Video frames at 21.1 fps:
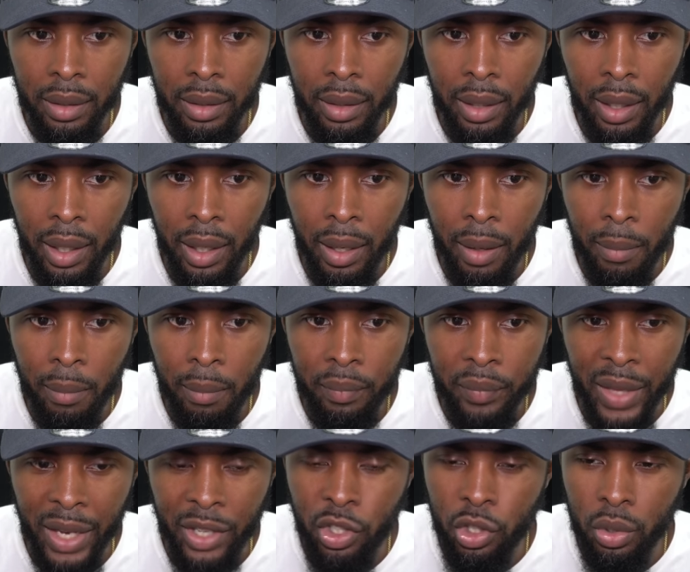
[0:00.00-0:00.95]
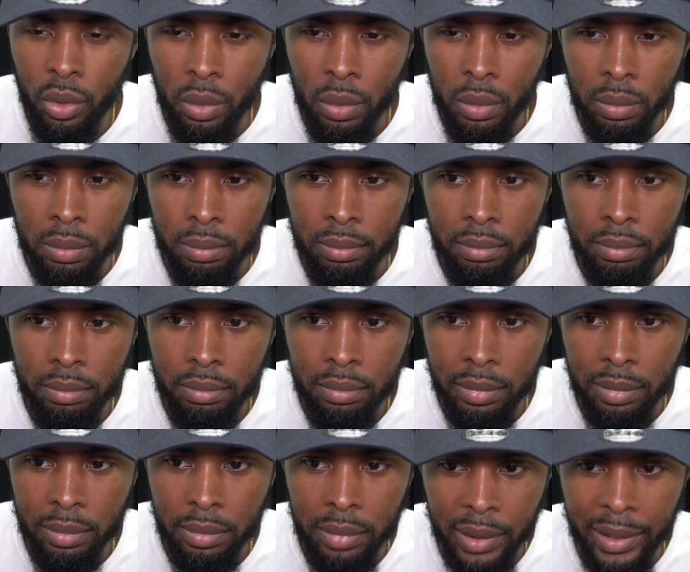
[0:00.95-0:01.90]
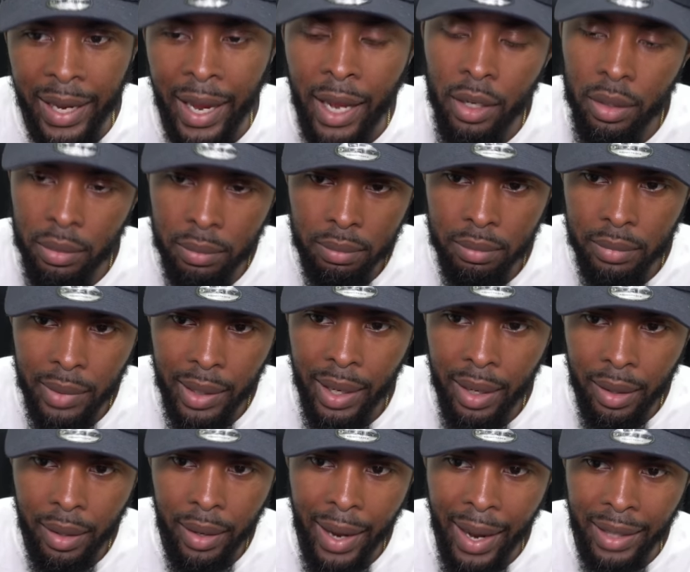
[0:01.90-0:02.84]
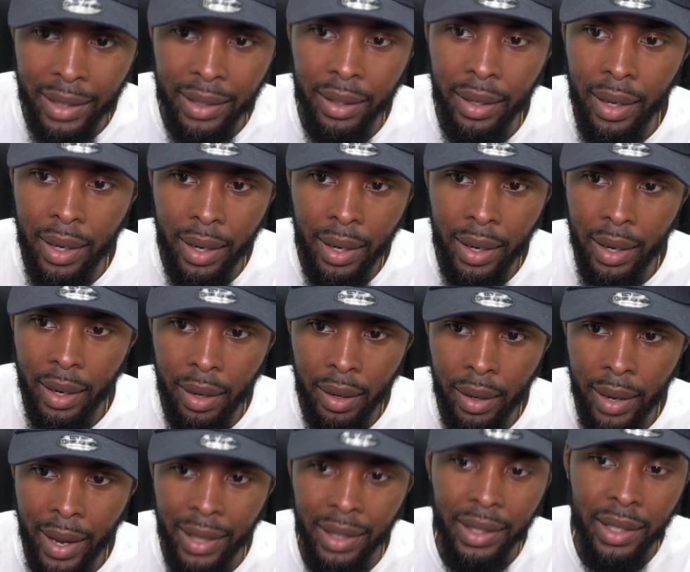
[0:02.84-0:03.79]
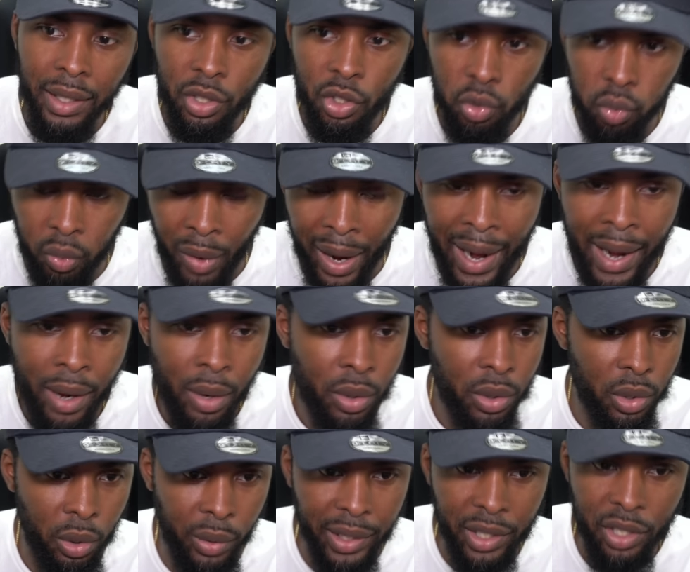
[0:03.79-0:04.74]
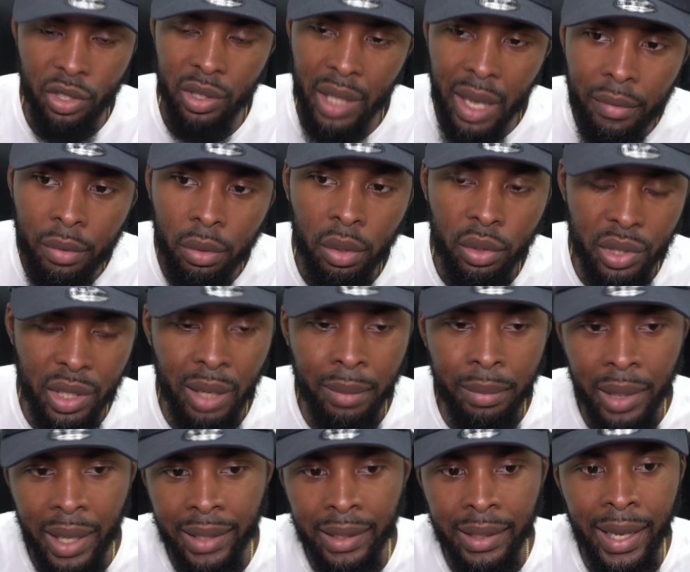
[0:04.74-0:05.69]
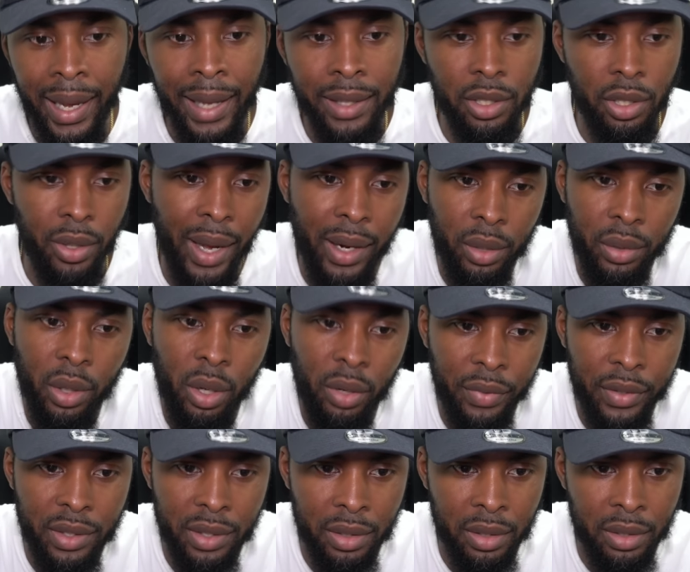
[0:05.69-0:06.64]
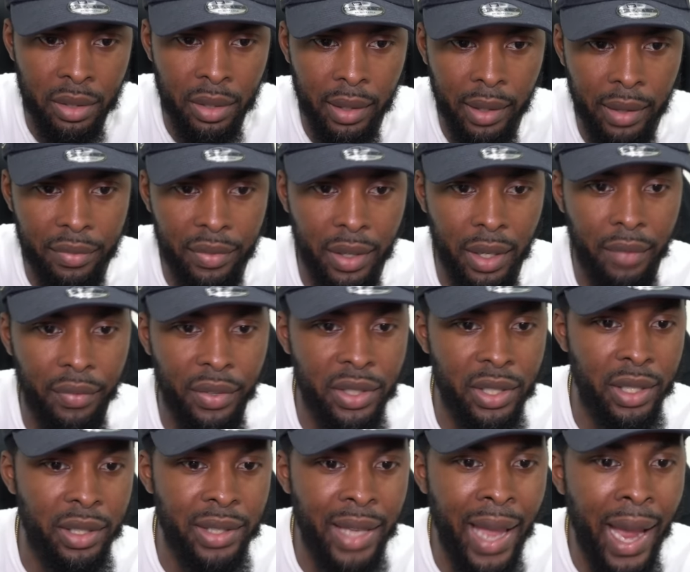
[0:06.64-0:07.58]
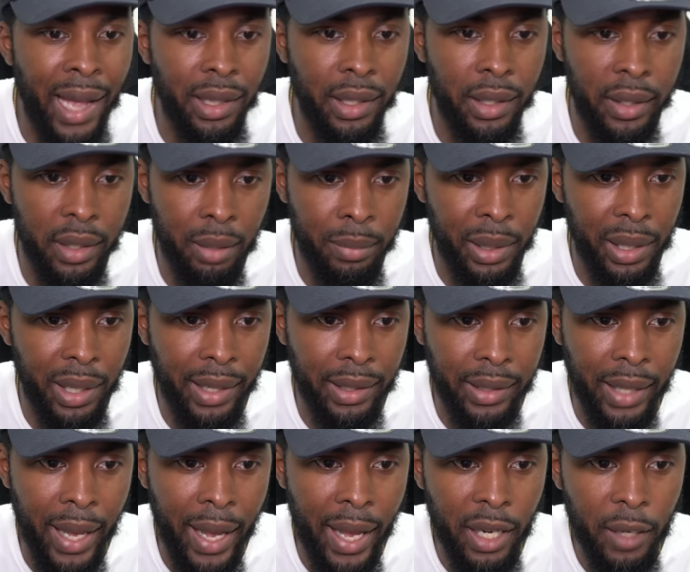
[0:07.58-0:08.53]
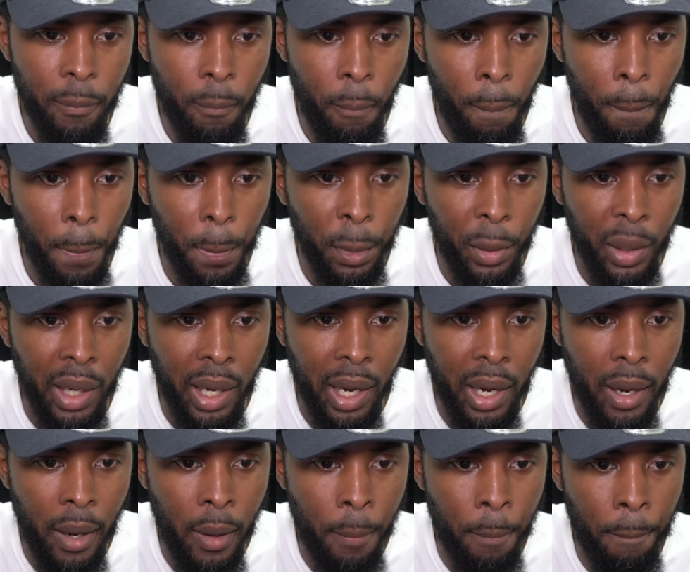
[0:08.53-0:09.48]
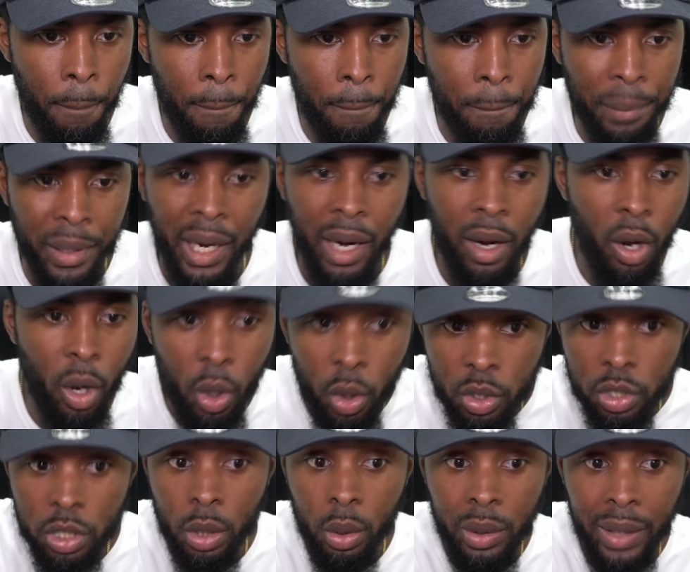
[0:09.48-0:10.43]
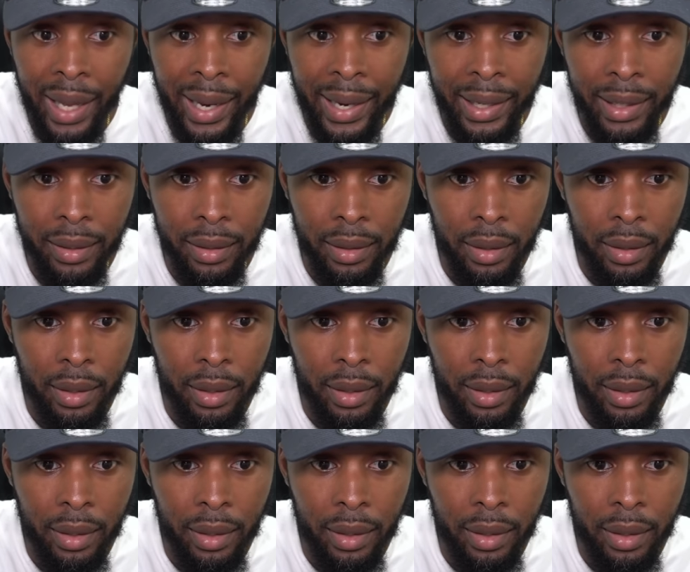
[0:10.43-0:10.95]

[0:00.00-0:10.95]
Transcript: um that you get at at each round or each level or something like that so i don't know if it's if, if it's exactly going to be like that um but i also like